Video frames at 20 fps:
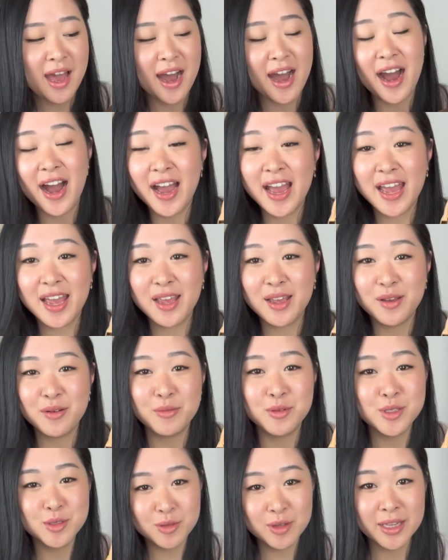I
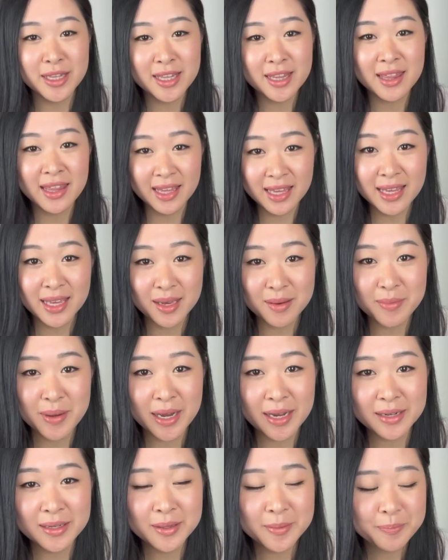was really thinking
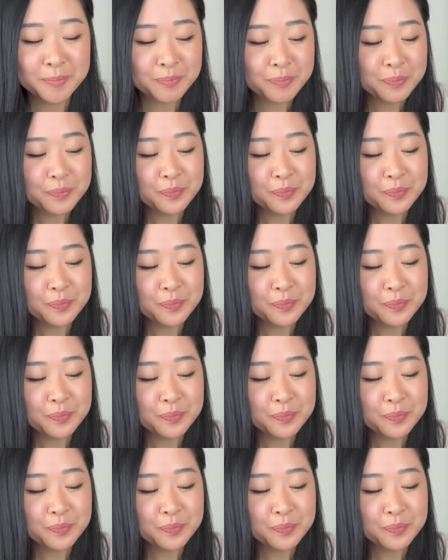about it.